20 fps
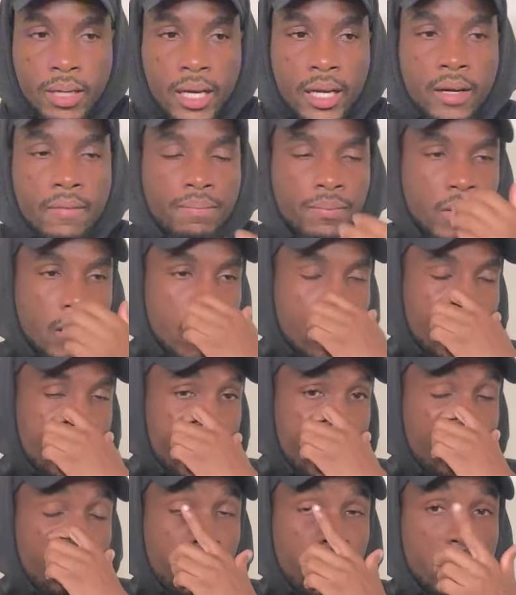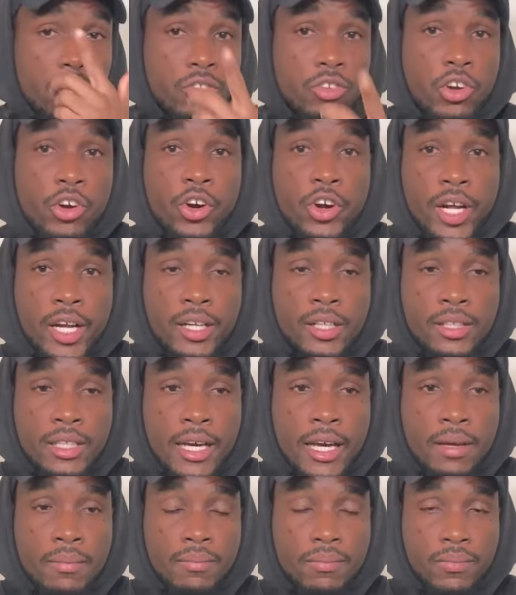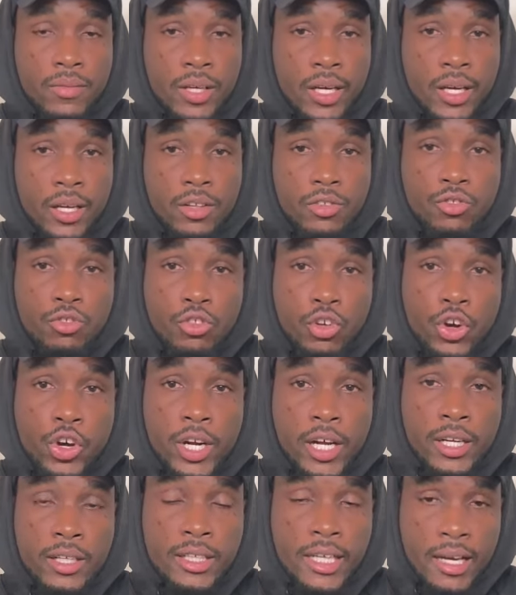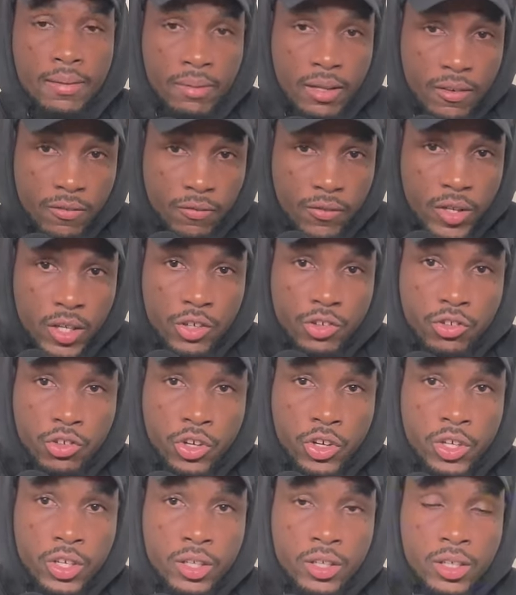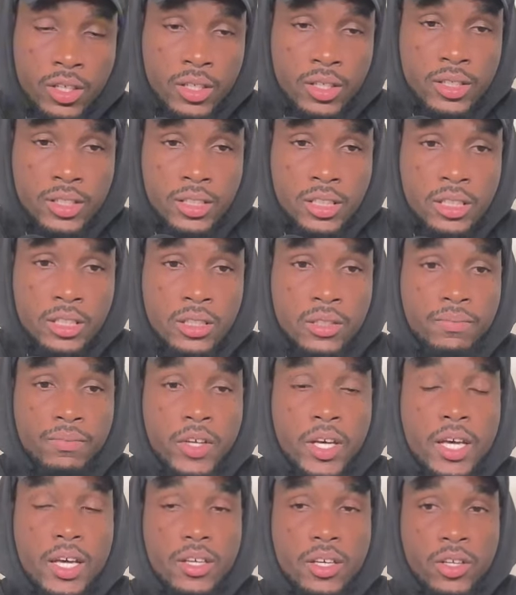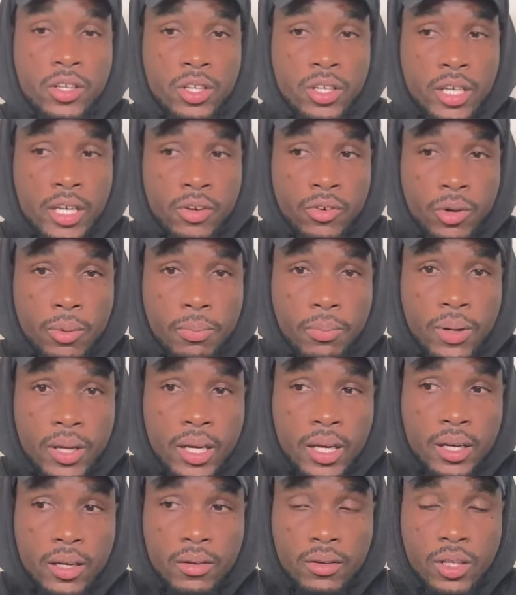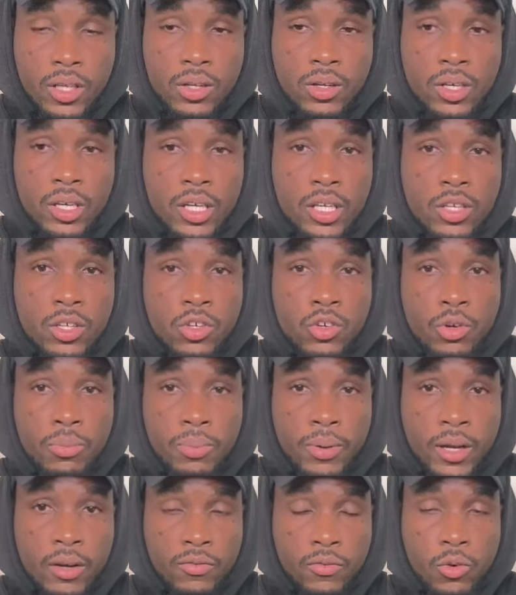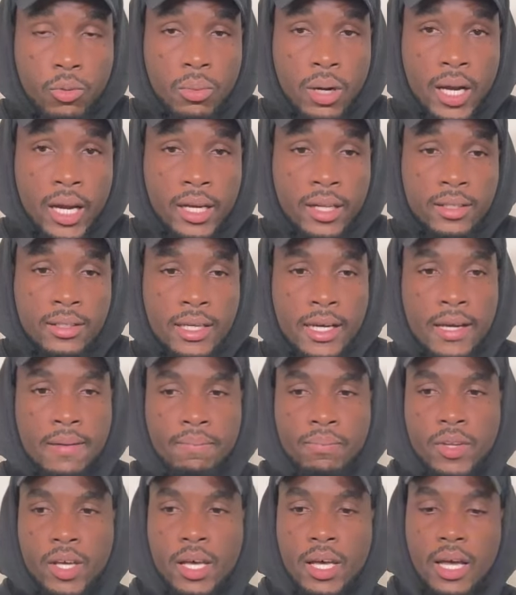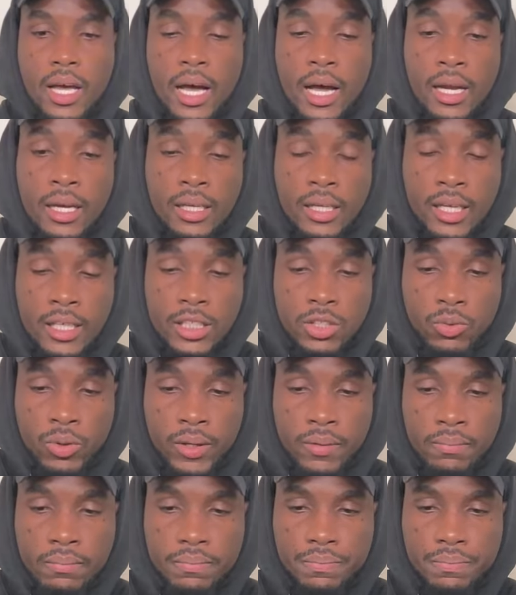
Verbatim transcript: and they were third at the time yeah third at the time they finished third in the season you know they were playing you know in European football at the time and guess what